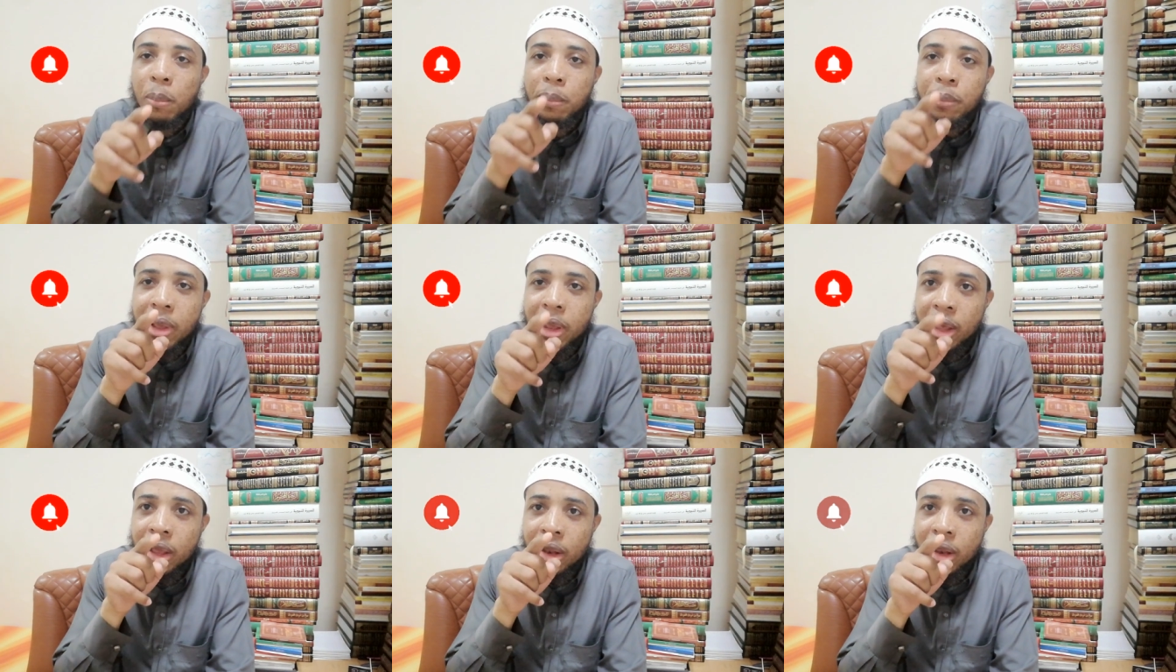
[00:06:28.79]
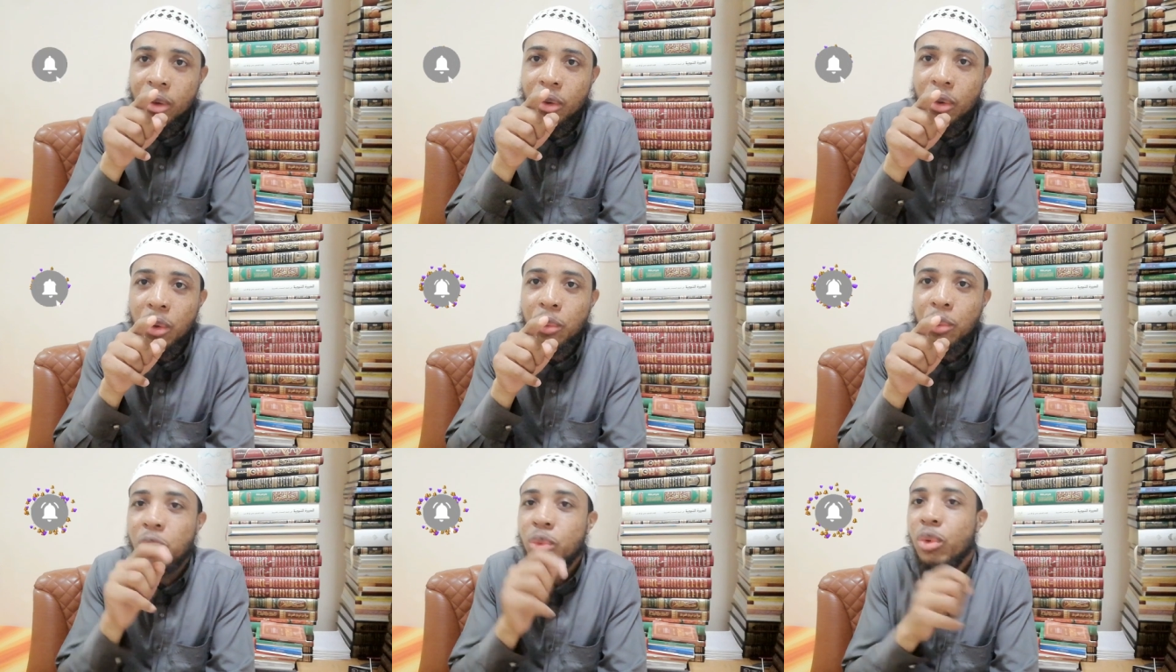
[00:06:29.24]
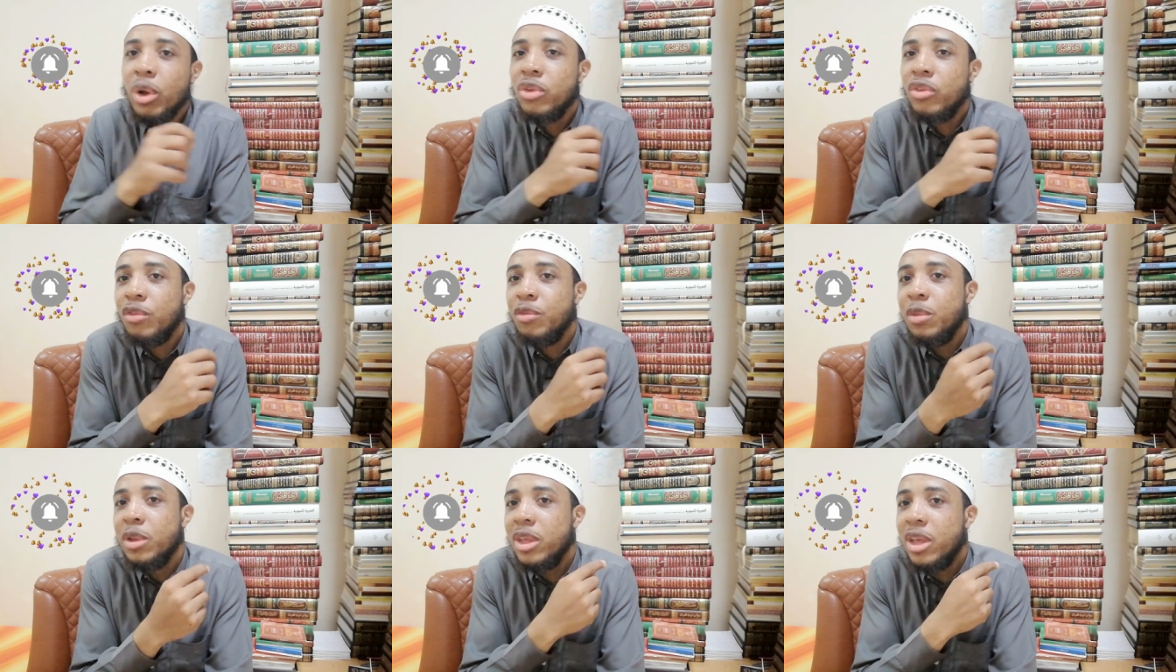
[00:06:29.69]
Then you will compare
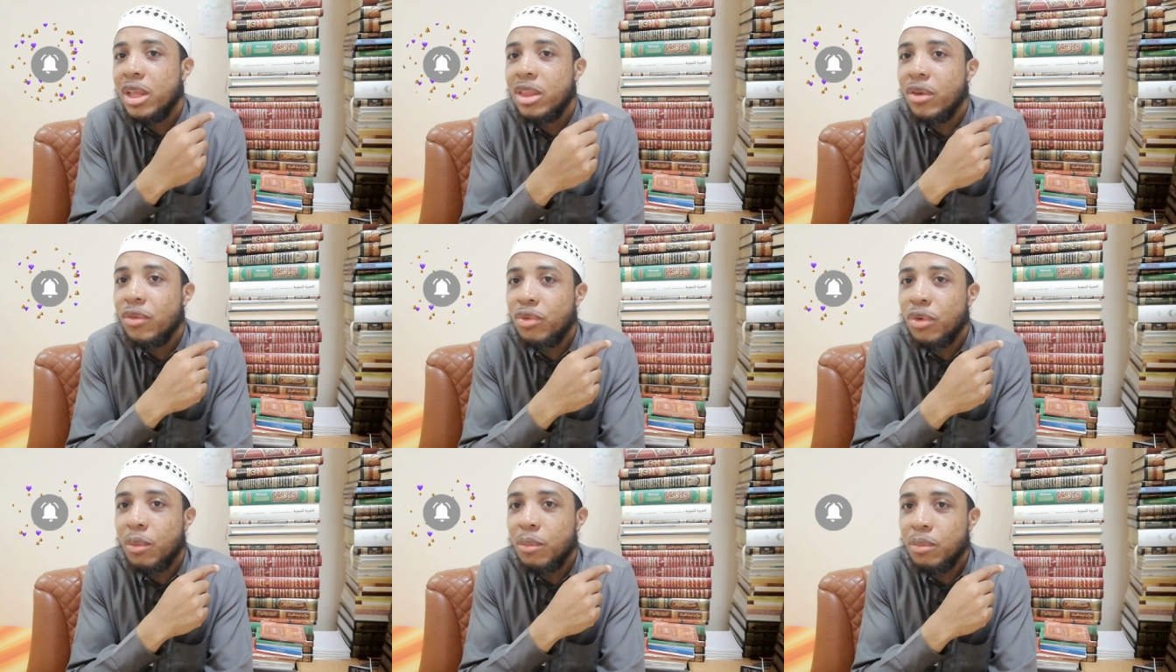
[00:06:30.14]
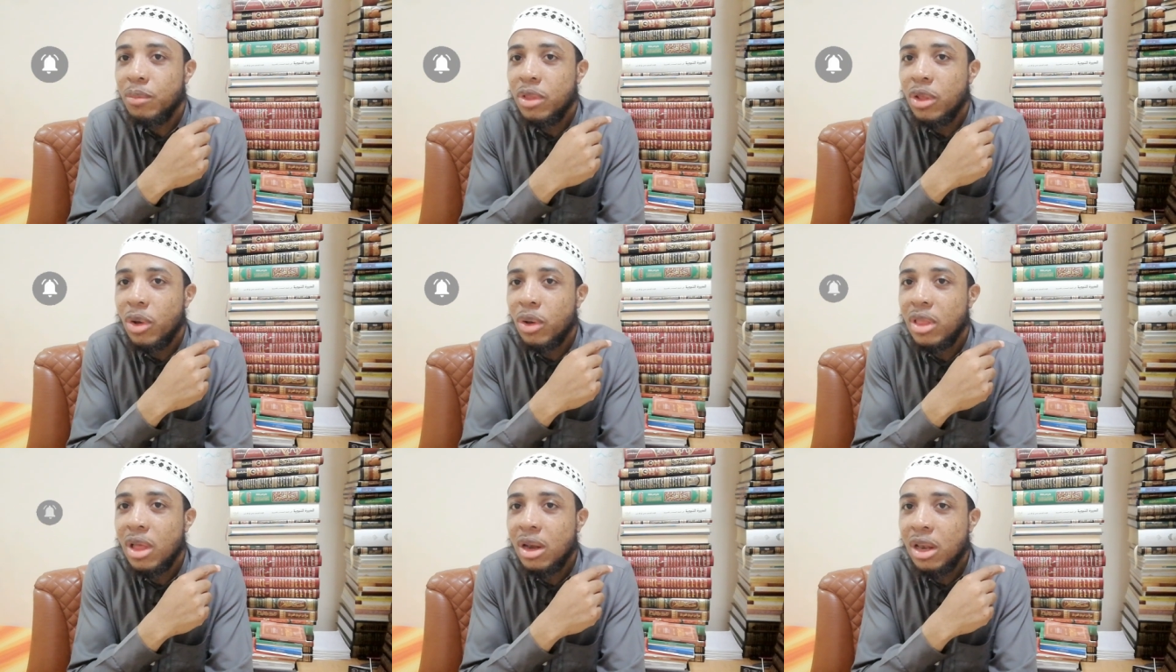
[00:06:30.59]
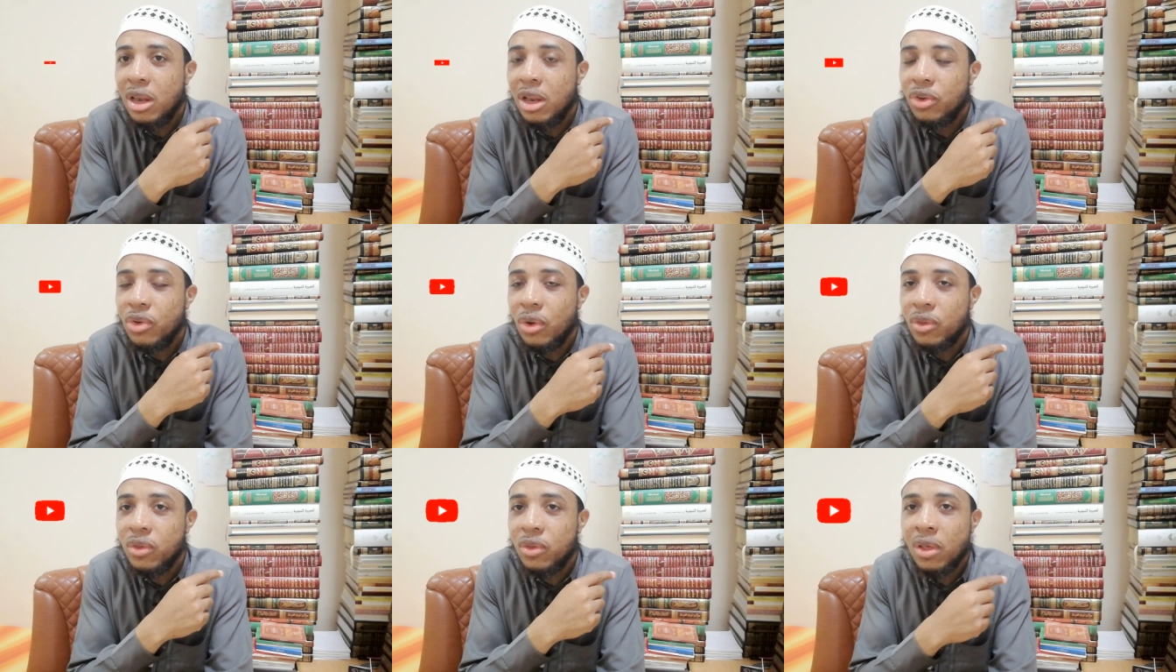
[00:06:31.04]
with what you've been getting
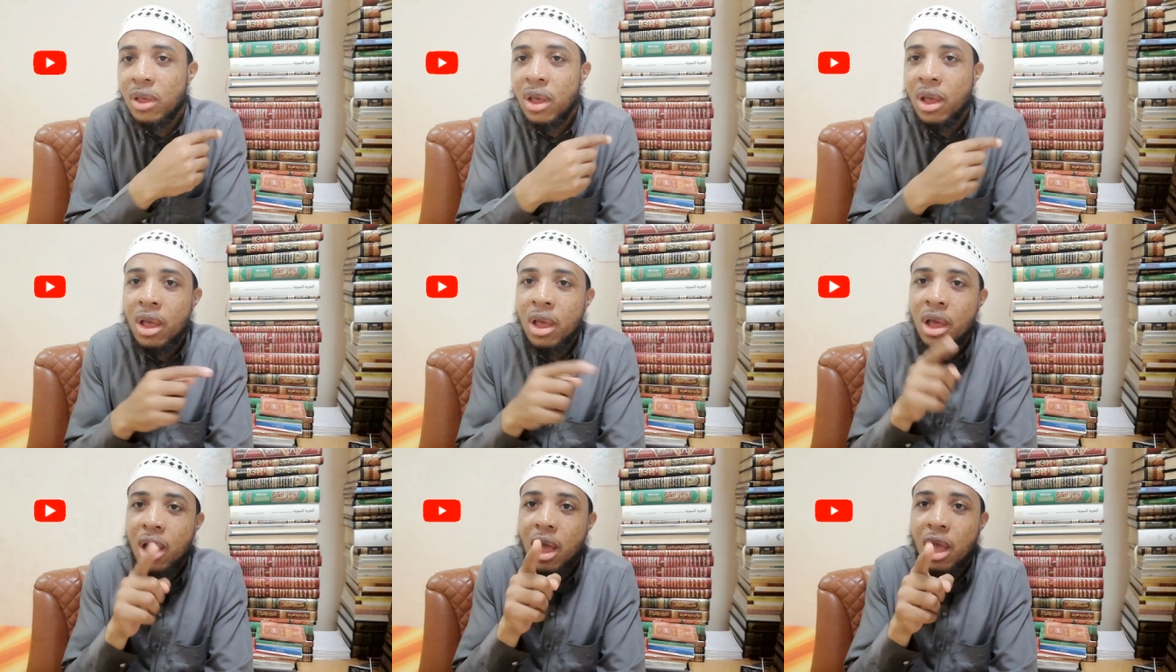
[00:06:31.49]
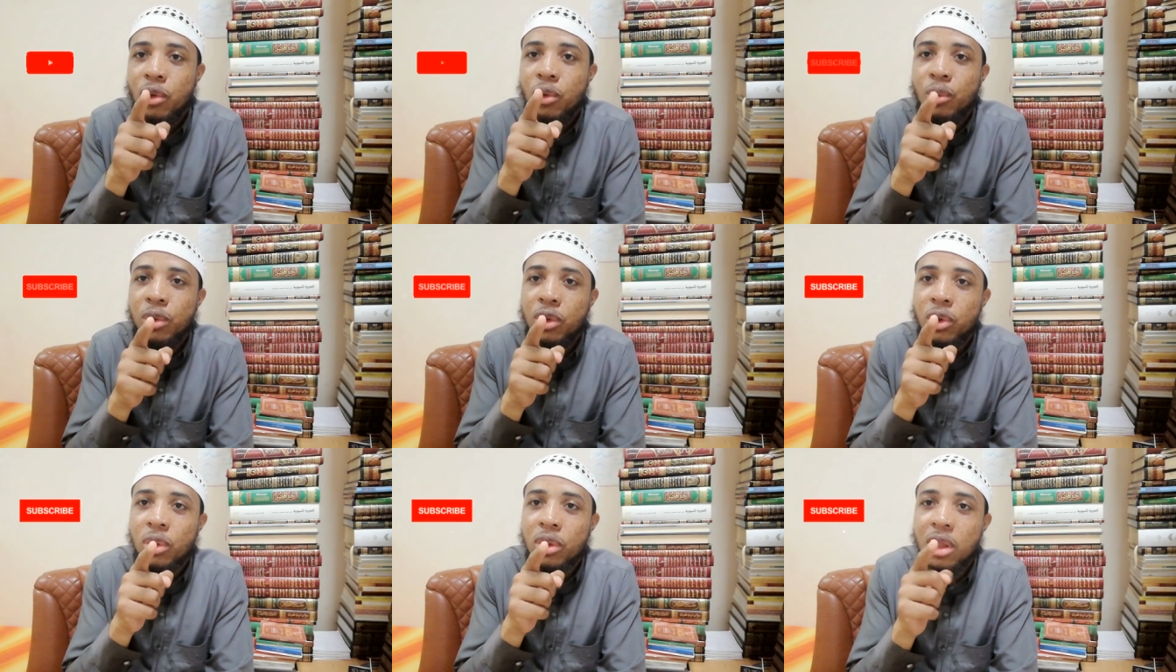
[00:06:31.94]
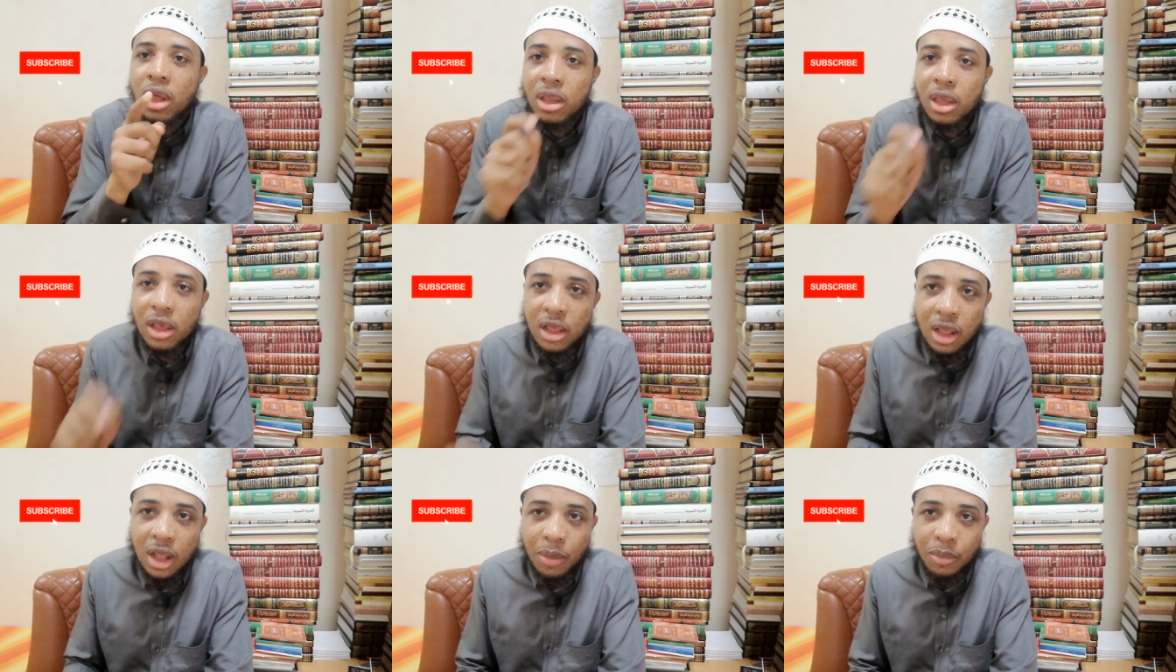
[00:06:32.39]
from the other religions,
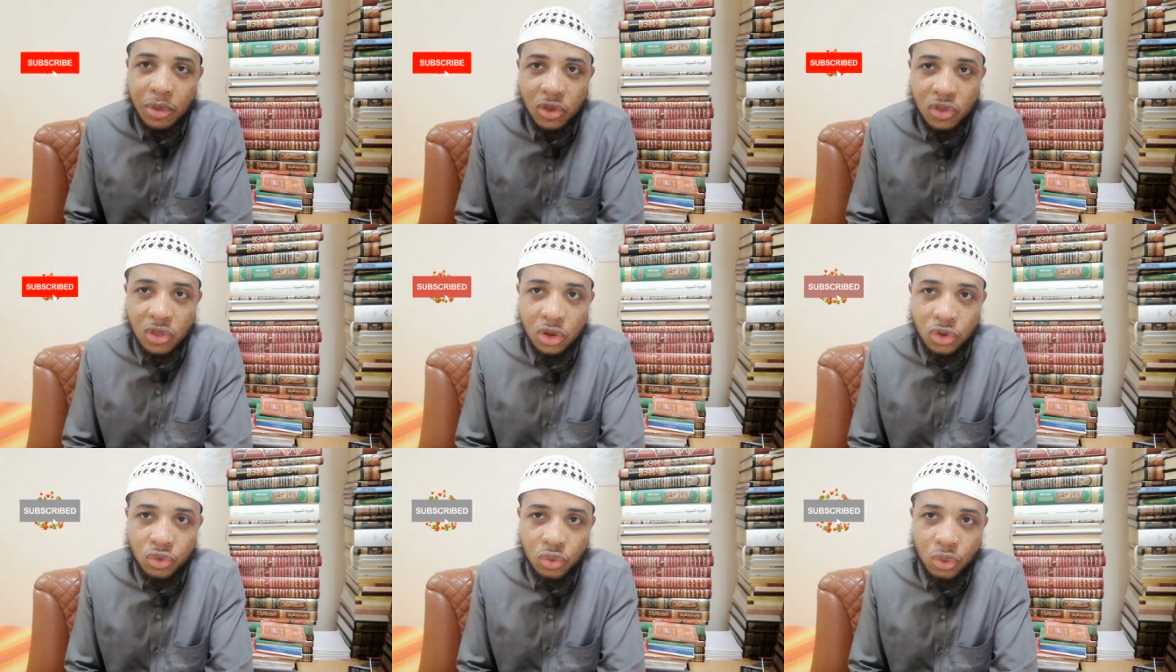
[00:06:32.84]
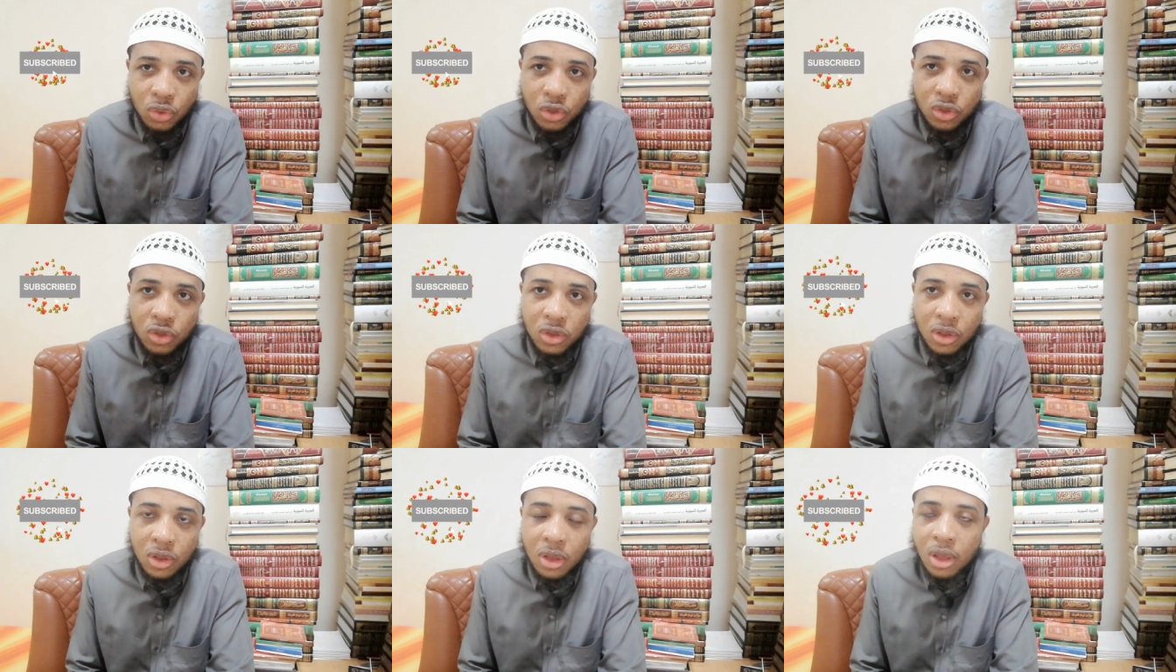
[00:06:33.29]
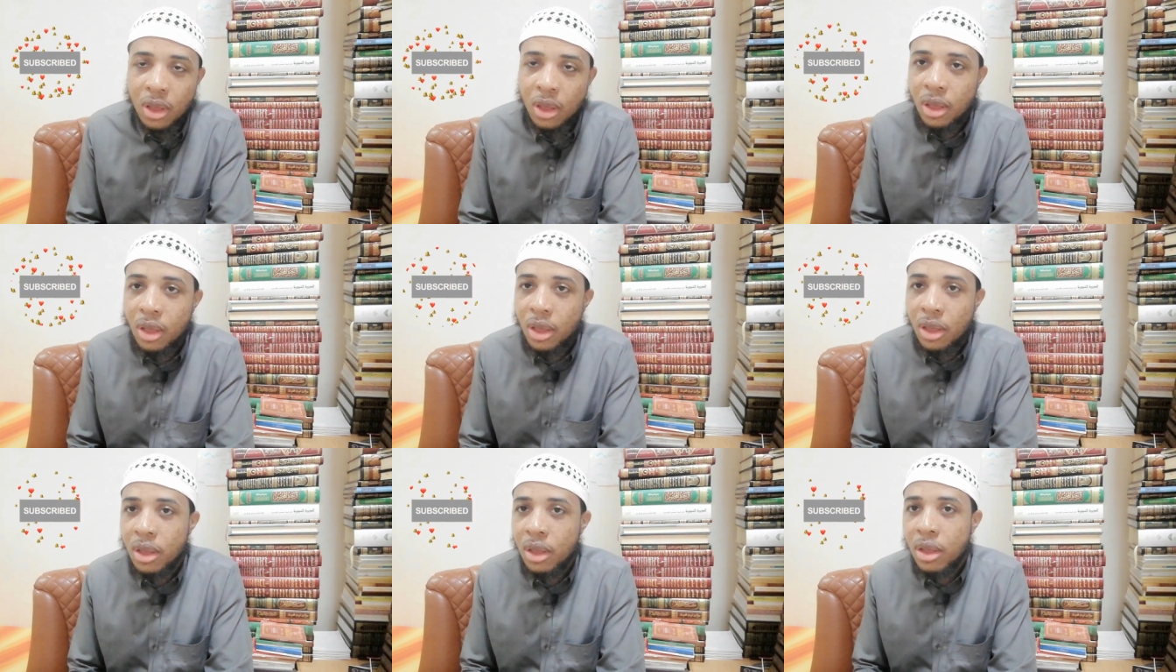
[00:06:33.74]
and you will know that Islam is the
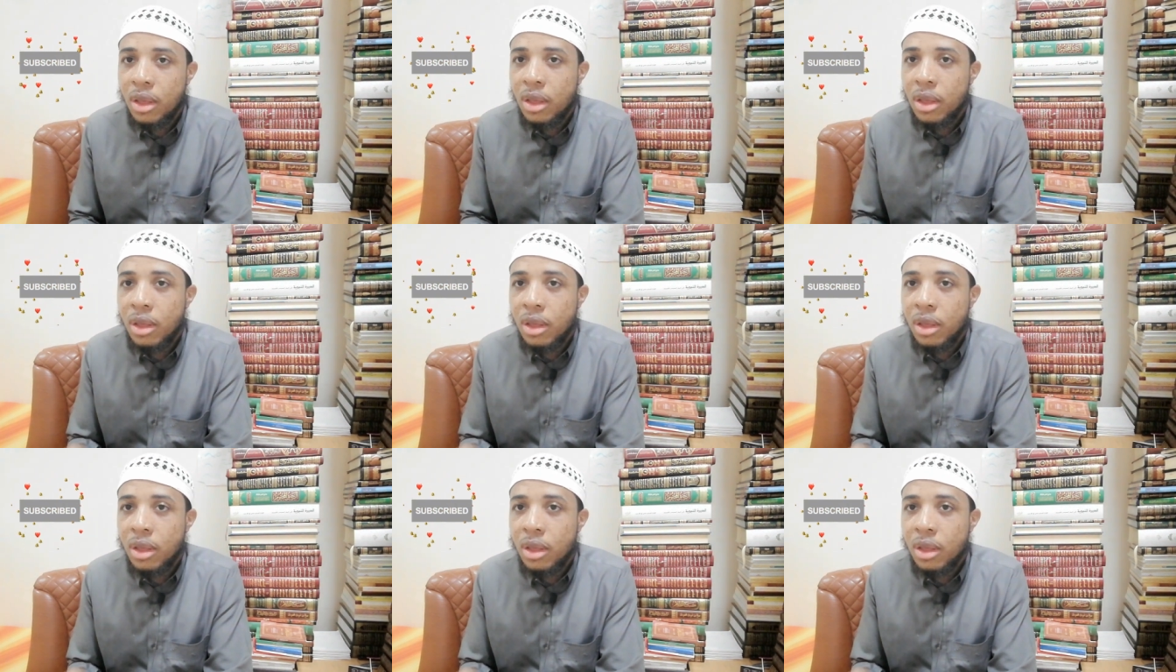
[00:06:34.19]
truth.